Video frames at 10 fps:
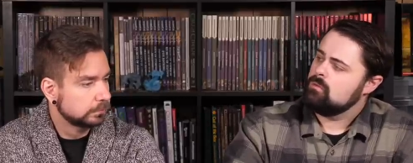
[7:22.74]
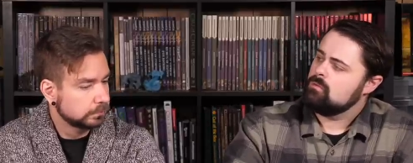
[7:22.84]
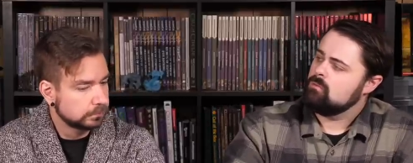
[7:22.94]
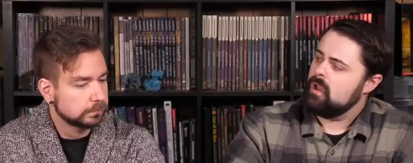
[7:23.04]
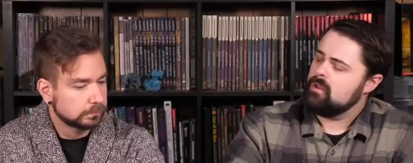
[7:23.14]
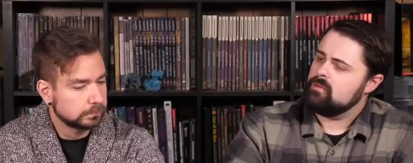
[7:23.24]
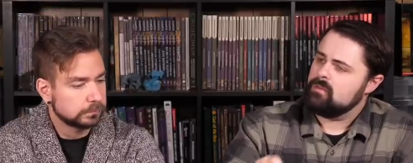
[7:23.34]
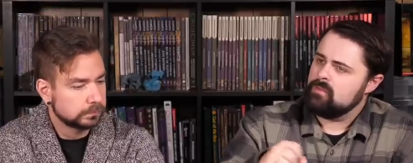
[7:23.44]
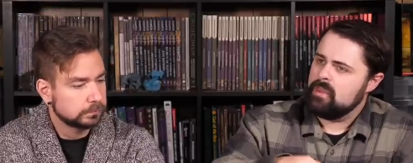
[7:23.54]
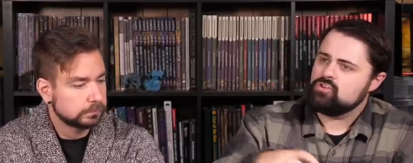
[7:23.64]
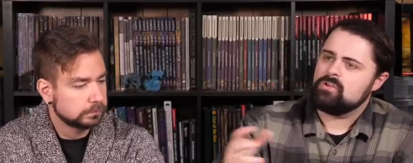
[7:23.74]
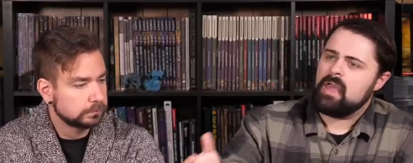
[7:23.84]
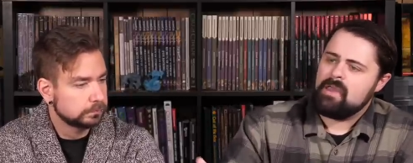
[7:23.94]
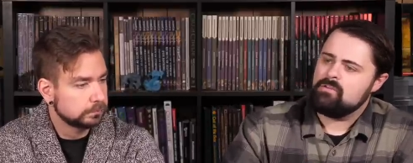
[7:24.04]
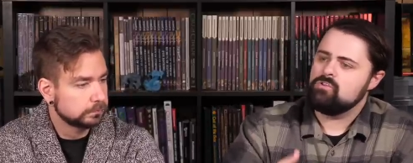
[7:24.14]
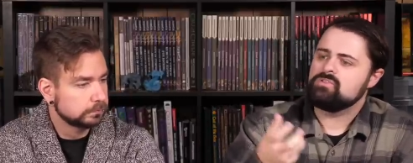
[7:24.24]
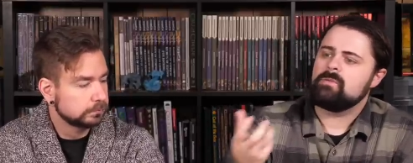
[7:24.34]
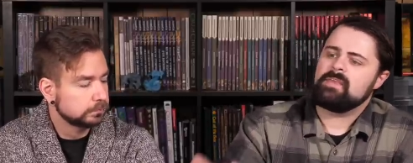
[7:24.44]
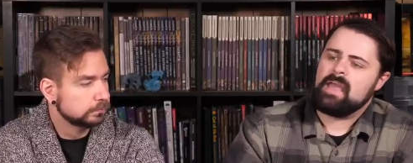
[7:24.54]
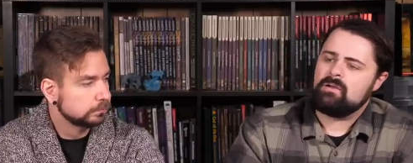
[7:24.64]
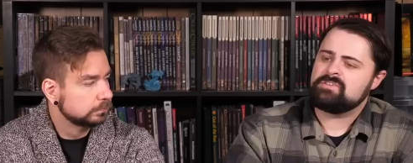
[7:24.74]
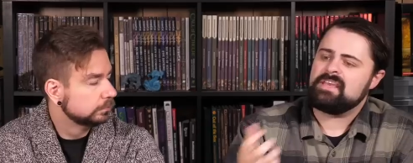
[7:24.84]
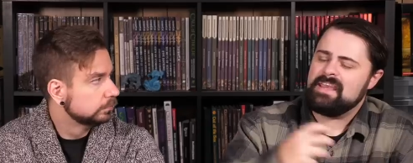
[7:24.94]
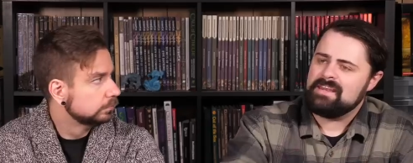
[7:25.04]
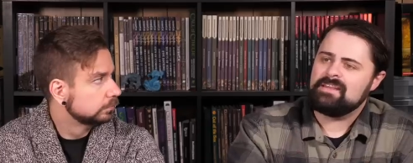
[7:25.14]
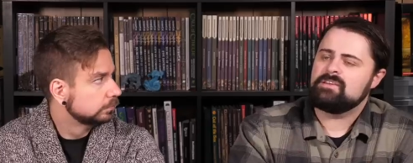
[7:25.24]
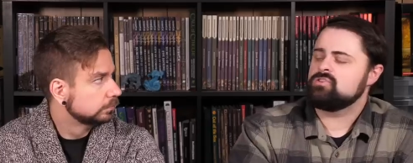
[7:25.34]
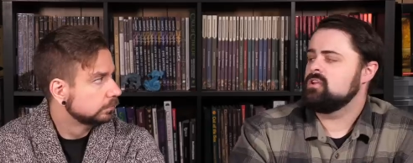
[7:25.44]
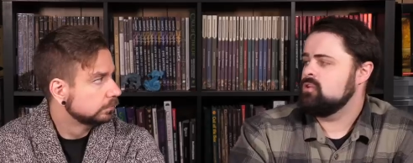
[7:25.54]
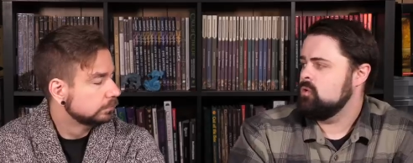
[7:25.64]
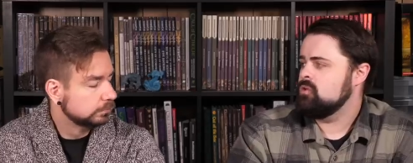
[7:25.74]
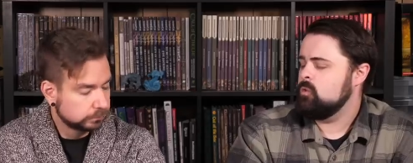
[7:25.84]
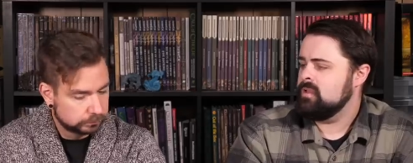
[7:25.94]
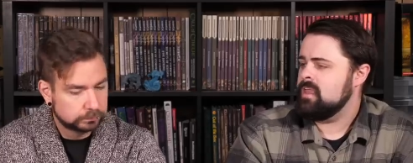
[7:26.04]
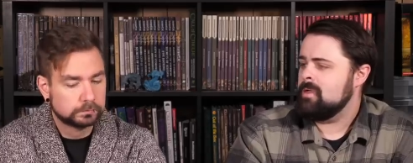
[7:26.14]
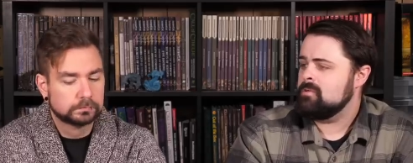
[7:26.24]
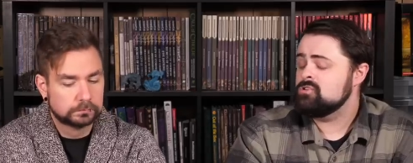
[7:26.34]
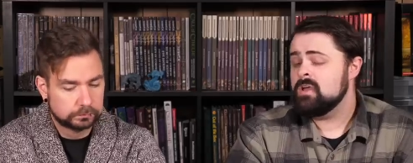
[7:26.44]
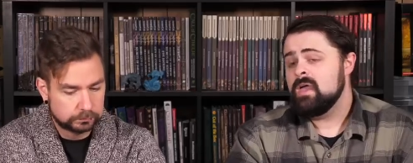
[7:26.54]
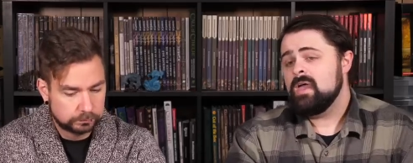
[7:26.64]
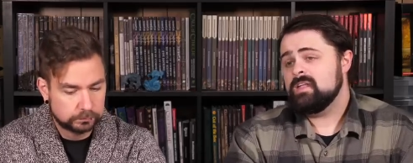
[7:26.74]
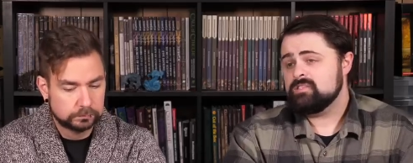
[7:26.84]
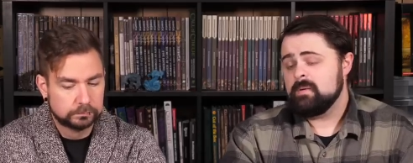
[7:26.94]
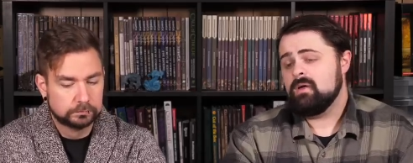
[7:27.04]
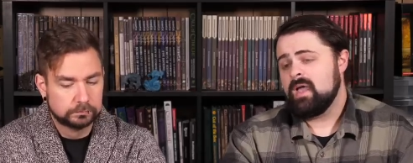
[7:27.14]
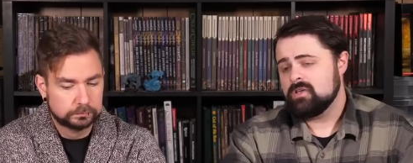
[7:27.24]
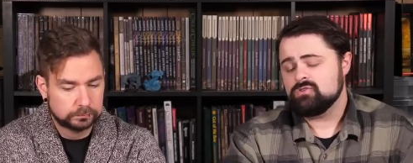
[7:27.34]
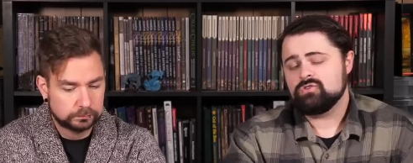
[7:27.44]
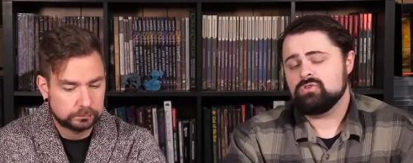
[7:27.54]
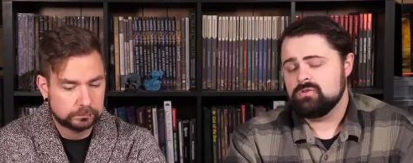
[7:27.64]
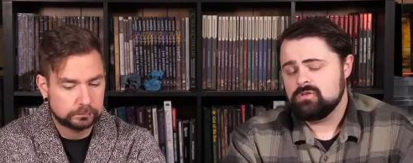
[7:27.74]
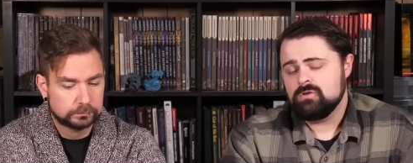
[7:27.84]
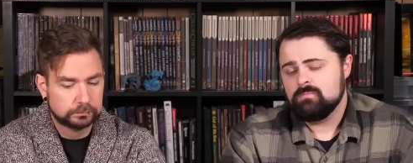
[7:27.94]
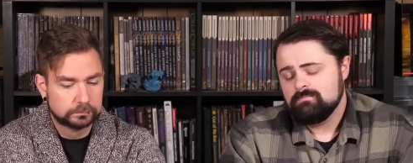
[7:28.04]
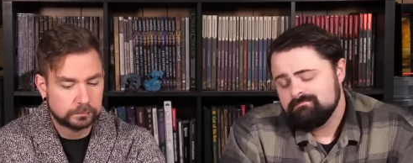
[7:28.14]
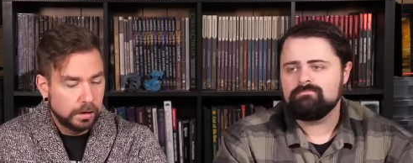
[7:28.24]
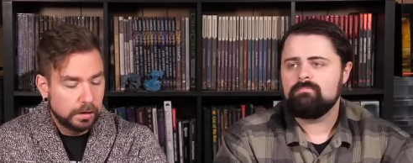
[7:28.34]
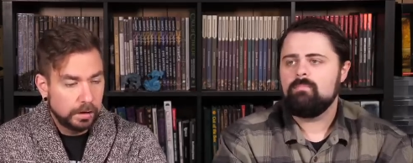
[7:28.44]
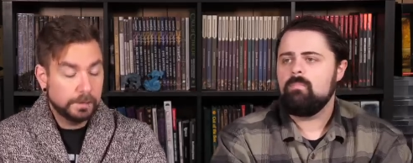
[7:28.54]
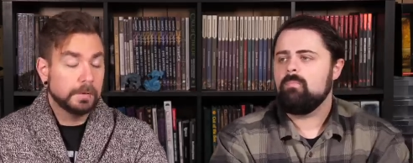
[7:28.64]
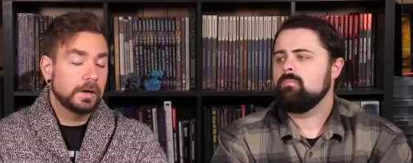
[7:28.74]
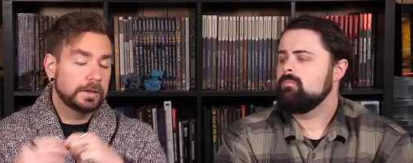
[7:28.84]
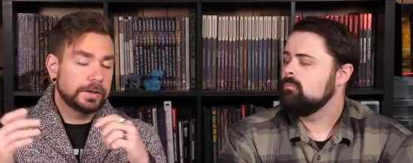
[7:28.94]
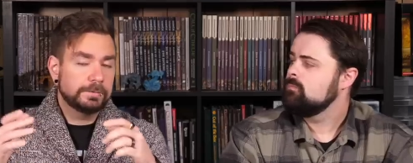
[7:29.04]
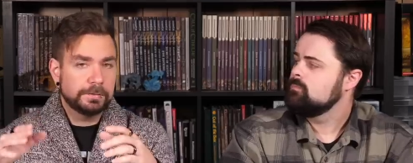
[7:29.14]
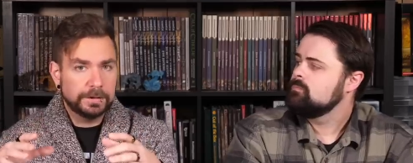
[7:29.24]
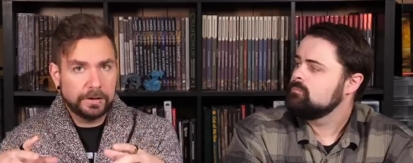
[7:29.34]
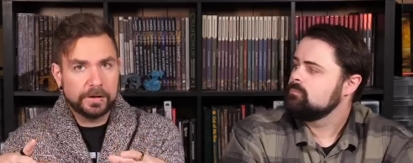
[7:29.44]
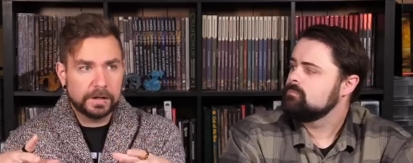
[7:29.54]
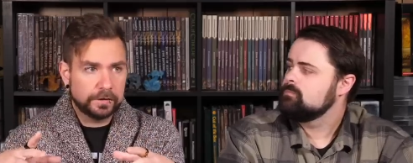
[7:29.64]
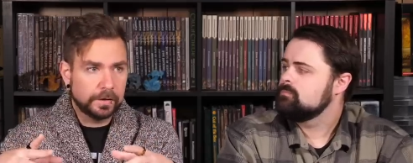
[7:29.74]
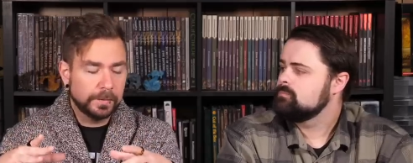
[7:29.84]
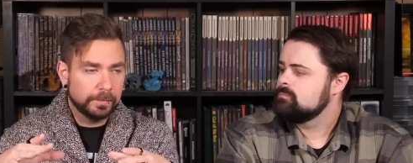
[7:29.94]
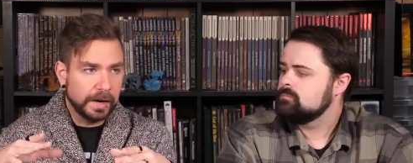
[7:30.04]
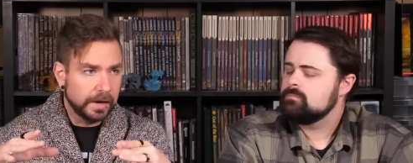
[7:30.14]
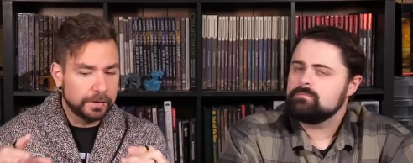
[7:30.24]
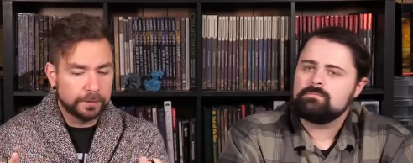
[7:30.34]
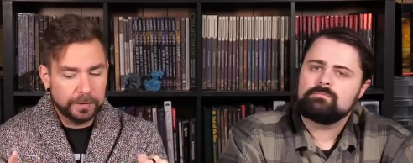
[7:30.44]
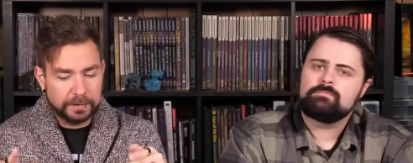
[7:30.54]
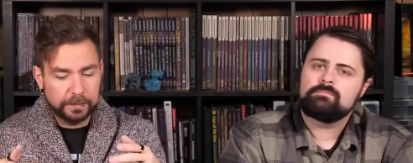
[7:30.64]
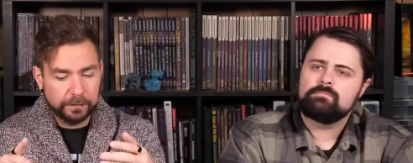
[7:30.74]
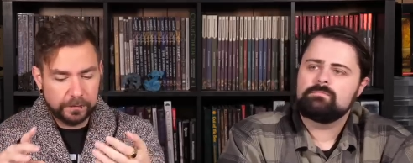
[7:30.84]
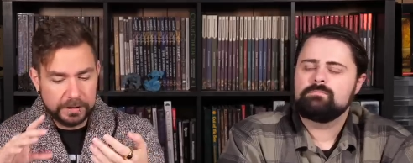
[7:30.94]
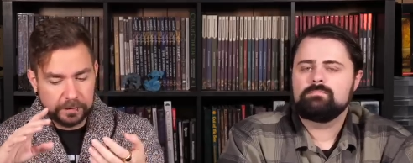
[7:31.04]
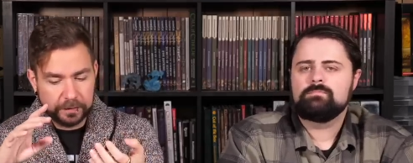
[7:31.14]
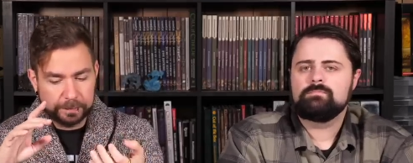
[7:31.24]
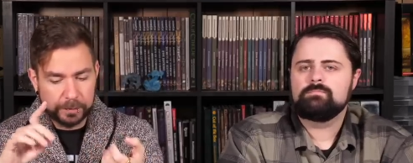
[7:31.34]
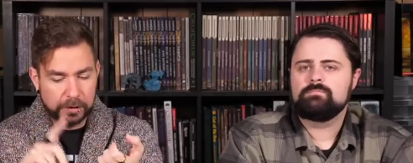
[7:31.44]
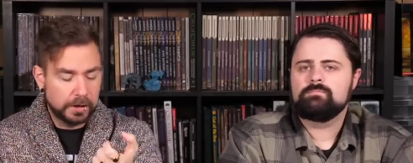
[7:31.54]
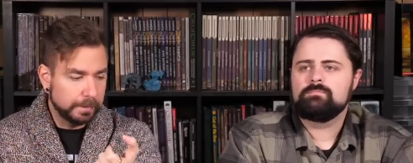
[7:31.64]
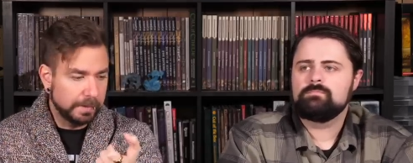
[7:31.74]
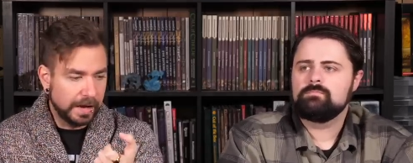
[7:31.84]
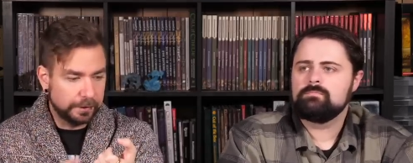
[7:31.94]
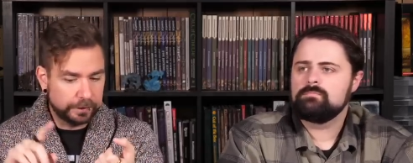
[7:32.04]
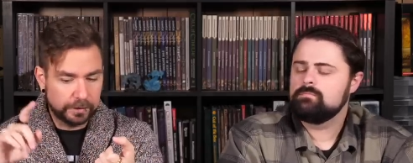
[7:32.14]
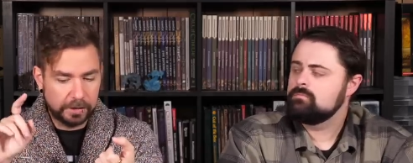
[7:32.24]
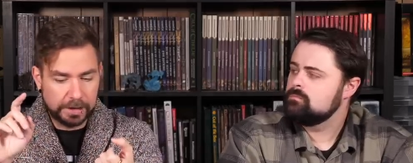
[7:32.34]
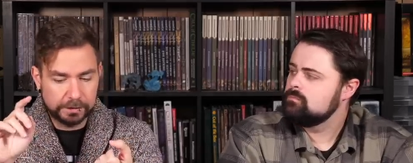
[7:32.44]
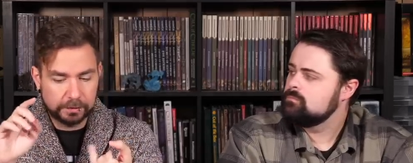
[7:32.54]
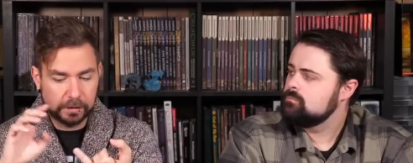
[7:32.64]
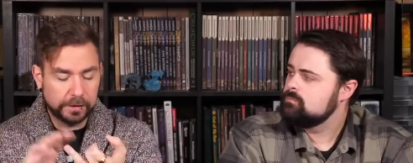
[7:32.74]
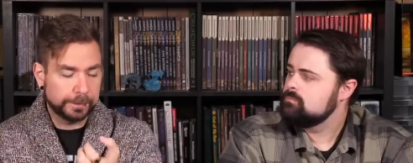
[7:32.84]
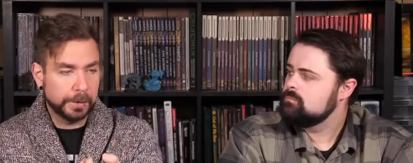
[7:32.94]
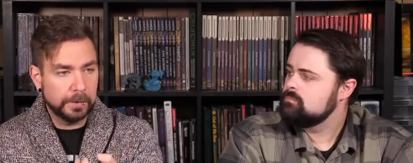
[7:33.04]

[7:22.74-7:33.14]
Speaker 1: right? They should ha- do something else in addition to do- doing damage, and spellcasters should too.
Speaker 2: Ironically, when we look at some of my other favorite feats, Polearm Master and Crossbow